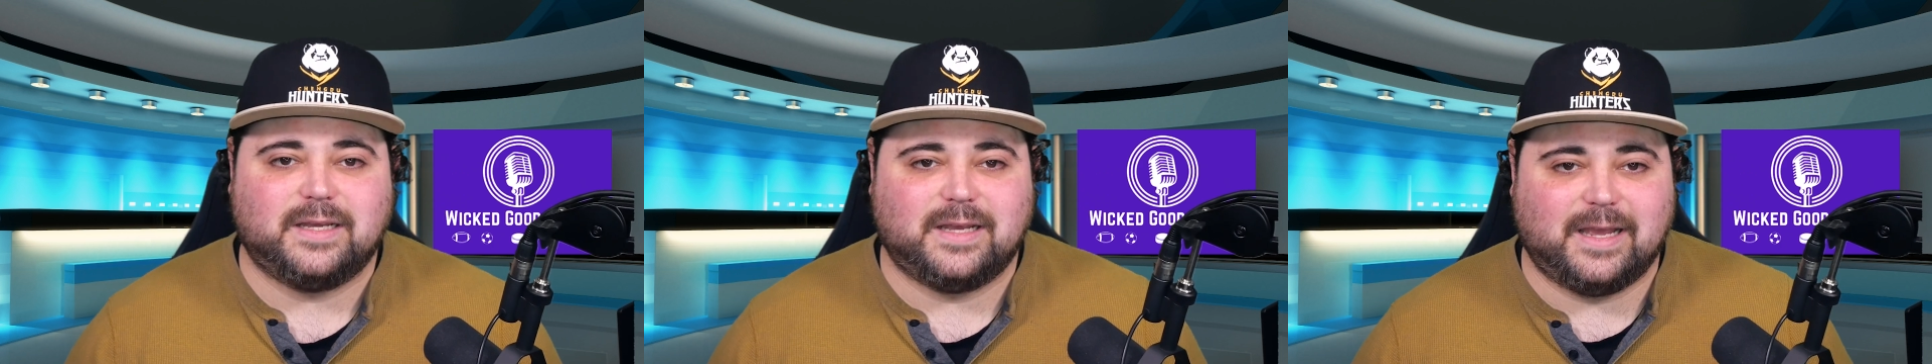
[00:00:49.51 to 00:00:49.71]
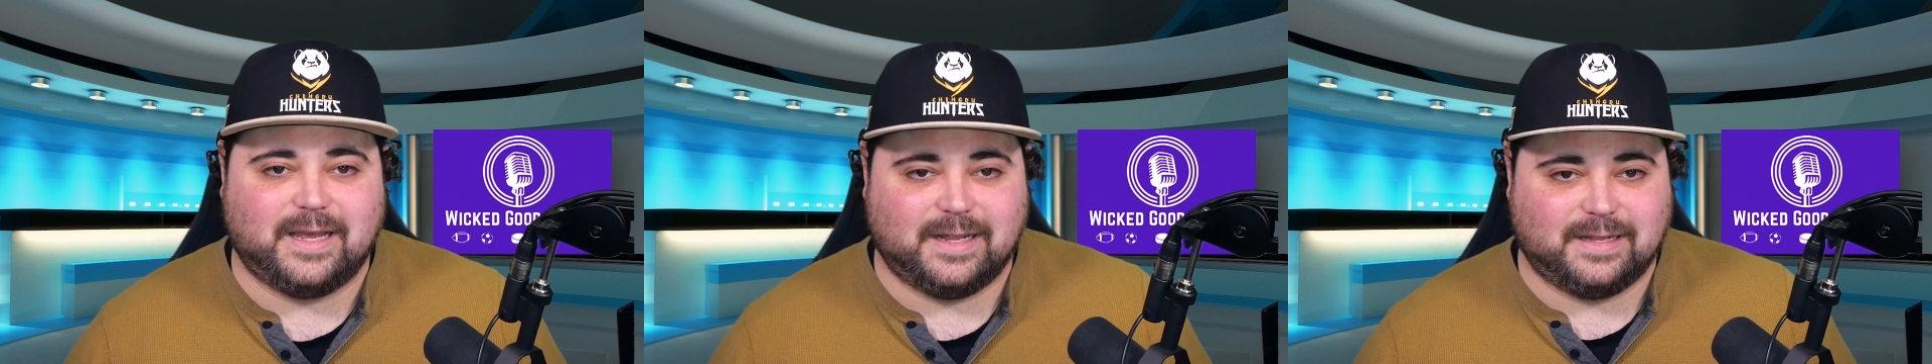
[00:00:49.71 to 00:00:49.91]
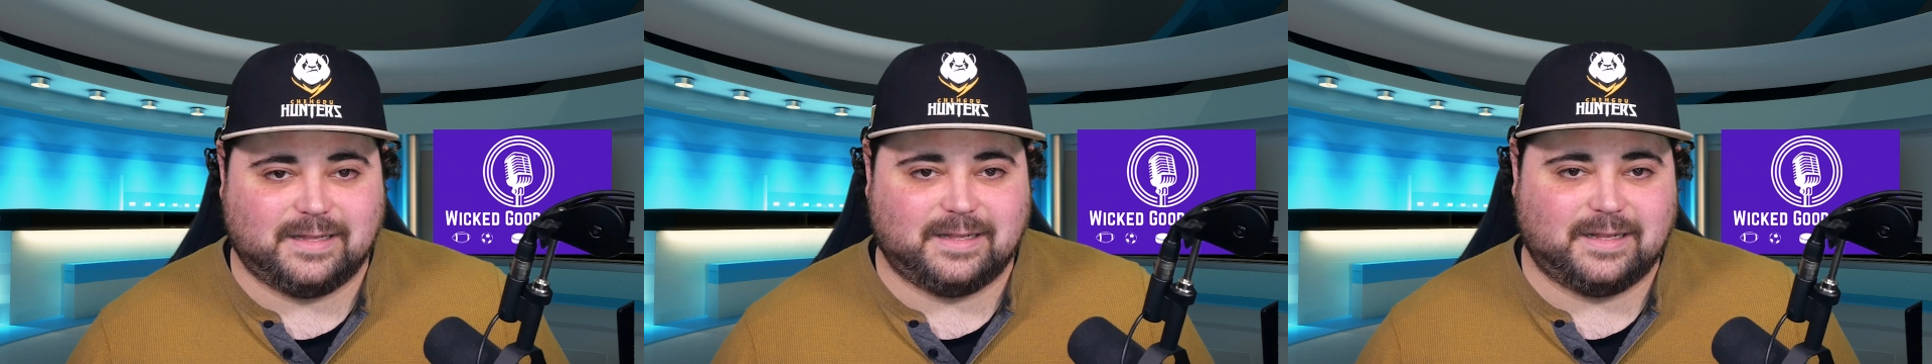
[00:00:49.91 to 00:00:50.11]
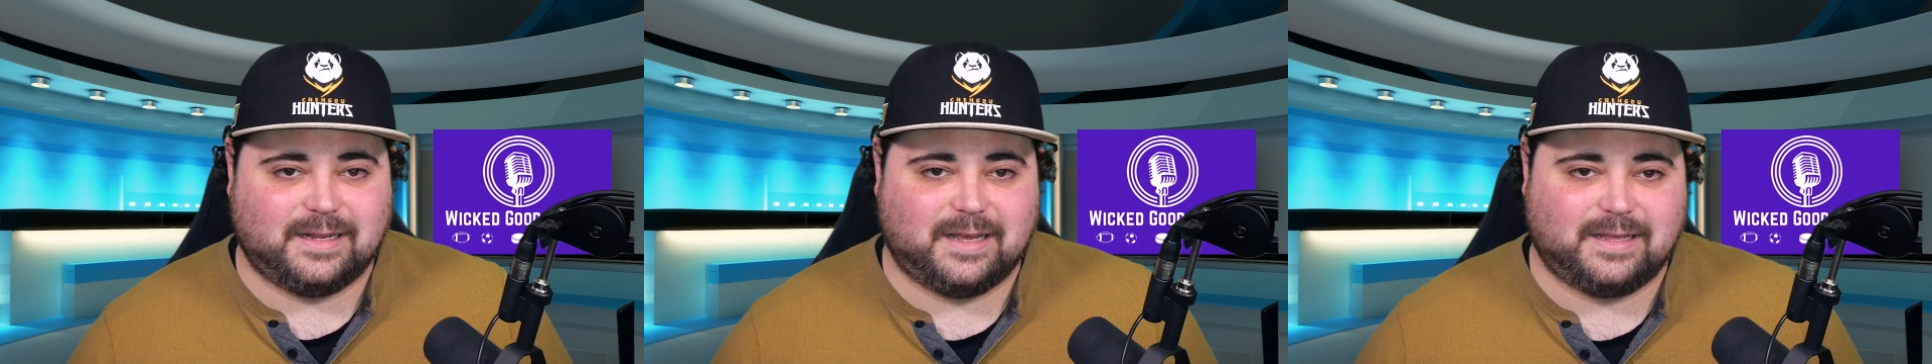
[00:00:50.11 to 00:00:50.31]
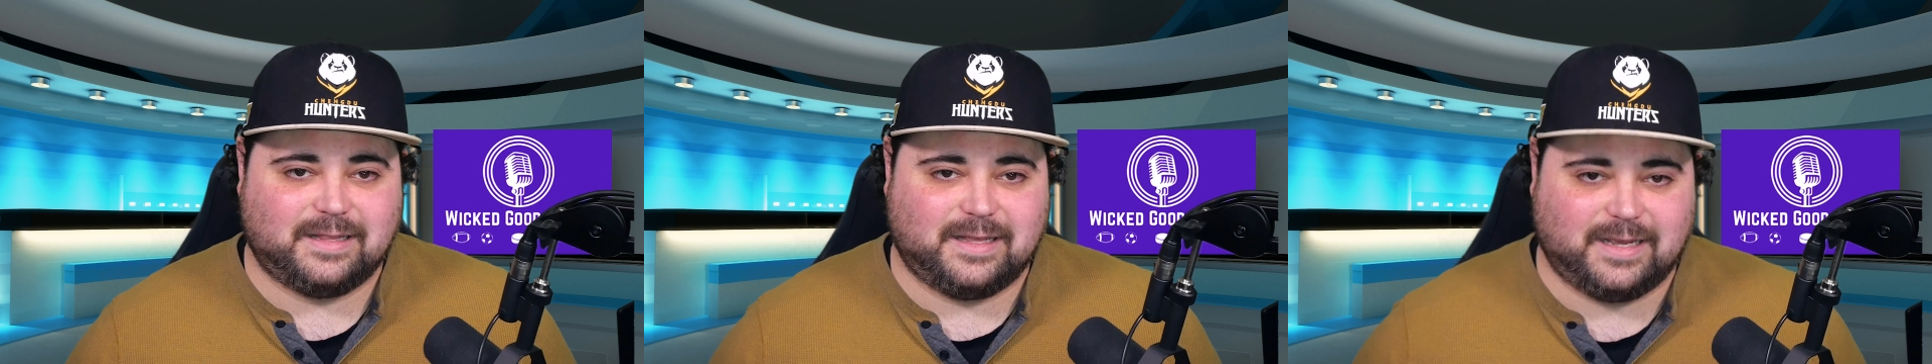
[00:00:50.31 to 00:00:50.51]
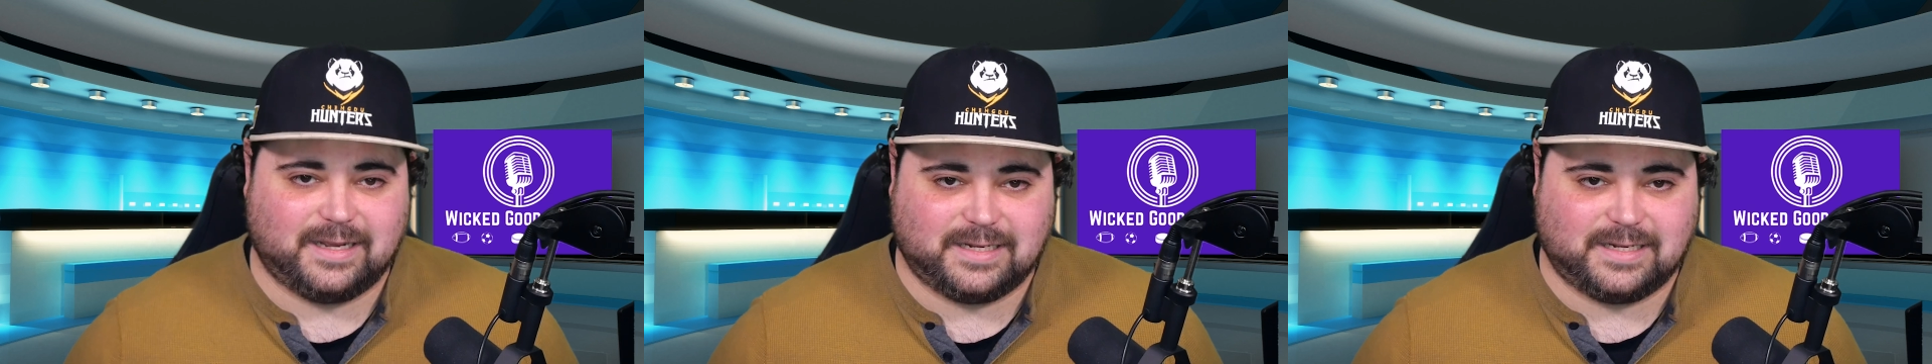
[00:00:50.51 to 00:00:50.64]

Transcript: in the